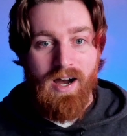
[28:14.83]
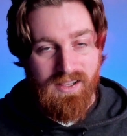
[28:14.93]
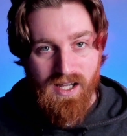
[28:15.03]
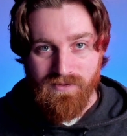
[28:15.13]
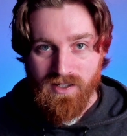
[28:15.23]

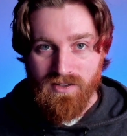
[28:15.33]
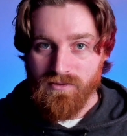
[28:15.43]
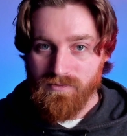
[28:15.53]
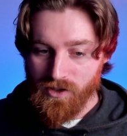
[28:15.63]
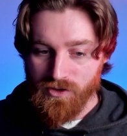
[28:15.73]
love this.
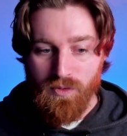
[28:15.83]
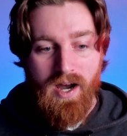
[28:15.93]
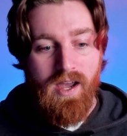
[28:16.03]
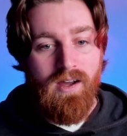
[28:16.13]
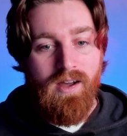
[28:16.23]
Here's
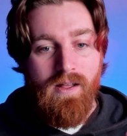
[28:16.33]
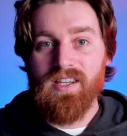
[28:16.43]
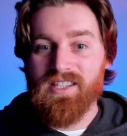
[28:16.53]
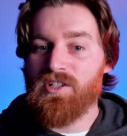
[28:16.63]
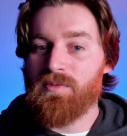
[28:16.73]
why.
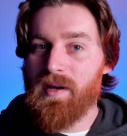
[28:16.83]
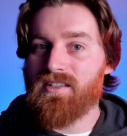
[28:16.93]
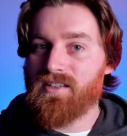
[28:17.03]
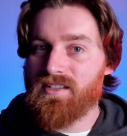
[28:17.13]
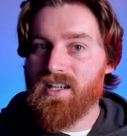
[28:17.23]
This
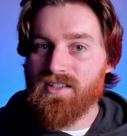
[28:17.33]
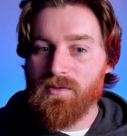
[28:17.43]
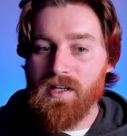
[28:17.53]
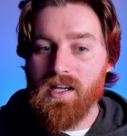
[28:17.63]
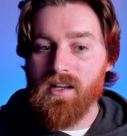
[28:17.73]
basically says to
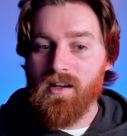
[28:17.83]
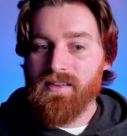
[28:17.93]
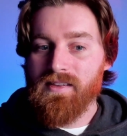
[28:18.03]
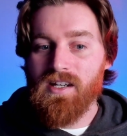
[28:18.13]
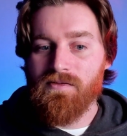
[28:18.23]
me
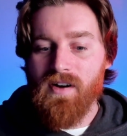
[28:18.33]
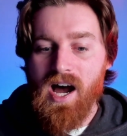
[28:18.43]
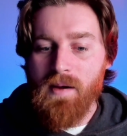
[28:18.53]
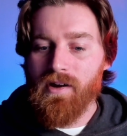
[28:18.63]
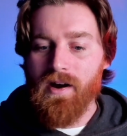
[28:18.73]
that if
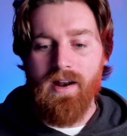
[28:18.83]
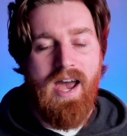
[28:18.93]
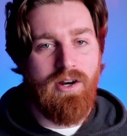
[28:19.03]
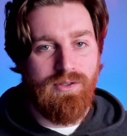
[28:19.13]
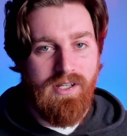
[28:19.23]
I'm not
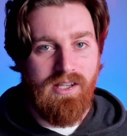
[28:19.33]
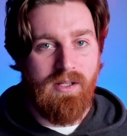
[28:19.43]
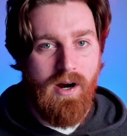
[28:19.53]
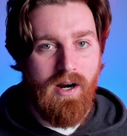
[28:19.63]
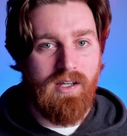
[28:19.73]
actually in the
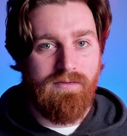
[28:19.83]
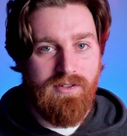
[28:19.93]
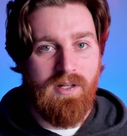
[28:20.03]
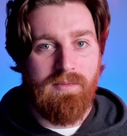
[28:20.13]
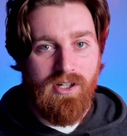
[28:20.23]
market for
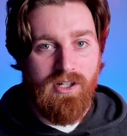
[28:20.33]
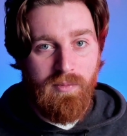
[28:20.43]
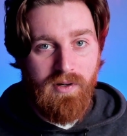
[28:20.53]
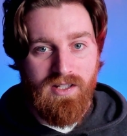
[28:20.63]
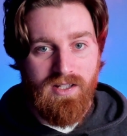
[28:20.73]
something
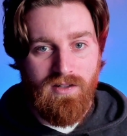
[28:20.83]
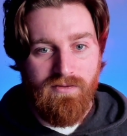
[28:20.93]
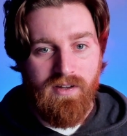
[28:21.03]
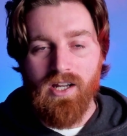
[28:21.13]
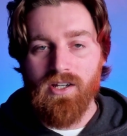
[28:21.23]
comprehensive
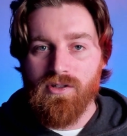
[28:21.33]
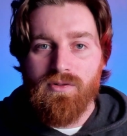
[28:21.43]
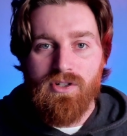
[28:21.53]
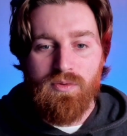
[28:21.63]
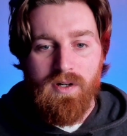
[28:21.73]
and I do
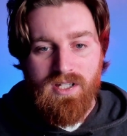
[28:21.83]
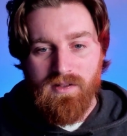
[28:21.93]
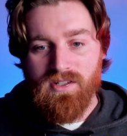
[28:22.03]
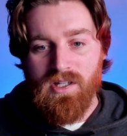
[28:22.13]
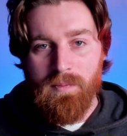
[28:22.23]
just want
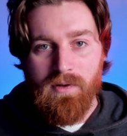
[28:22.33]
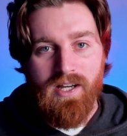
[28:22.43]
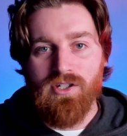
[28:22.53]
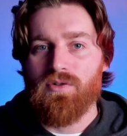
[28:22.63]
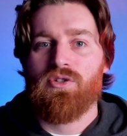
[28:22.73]
something simple, I
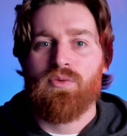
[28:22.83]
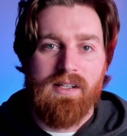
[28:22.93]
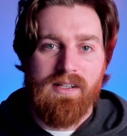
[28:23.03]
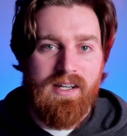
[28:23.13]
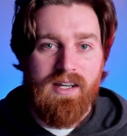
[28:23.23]
do just want a
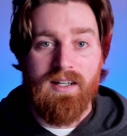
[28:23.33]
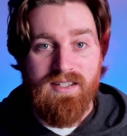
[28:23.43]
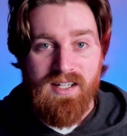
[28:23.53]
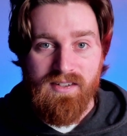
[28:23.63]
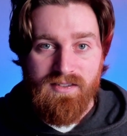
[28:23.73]
link I can
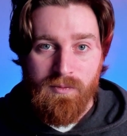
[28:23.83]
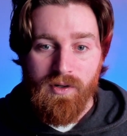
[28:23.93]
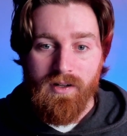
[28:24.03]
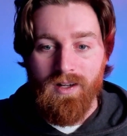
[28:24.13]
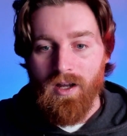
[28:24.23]
send to
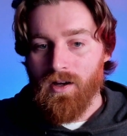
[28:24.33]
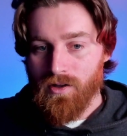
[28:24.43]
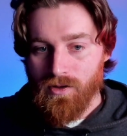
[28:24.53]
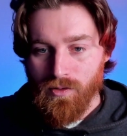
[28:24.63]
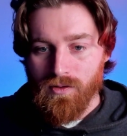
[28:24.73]
someone,
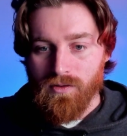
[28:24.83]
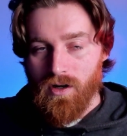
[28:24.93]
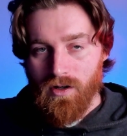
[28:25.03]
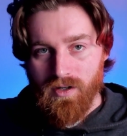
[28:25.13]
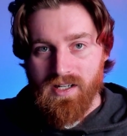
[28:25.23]
cool,
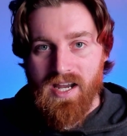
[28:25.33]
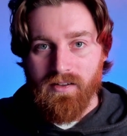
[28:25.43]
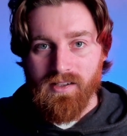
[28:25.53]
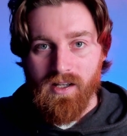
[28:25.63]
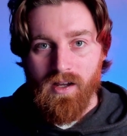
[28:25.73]
I'll go to
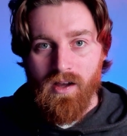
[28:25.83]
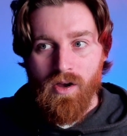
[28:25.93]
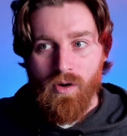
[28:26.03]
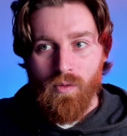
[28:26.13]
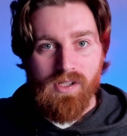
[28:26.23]
Calendly.
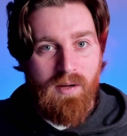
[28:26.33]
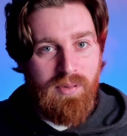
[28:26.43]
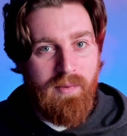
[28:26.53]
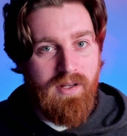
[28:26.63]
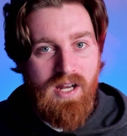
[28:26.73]
Well, I'm
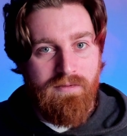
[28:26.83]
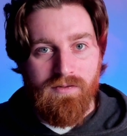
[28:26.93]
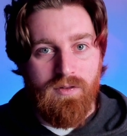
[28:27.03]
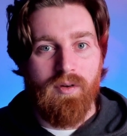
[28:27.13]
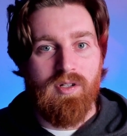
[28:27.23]
probably never
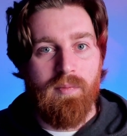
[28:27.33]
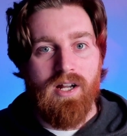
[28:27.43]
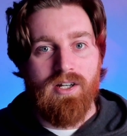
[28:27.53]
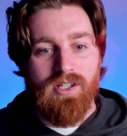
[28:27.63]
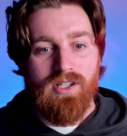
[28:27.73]
going to buy
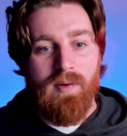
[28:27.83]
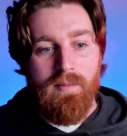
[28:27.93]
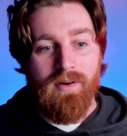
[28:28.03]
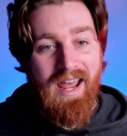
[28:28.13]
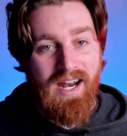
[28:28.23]
Chili
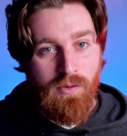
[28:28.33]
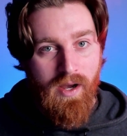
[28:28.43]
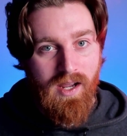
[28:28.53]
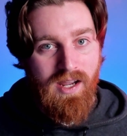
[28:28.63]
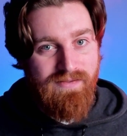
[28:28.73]
Piper
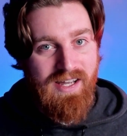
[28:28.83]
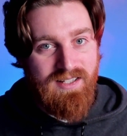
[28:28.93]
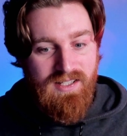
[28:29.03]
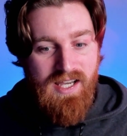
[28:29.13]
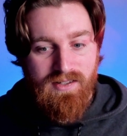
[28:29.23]
anyway if that's
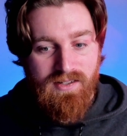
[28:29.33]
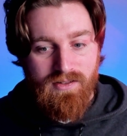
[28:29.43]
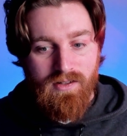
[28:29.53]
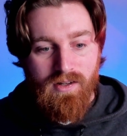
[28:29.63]
the case.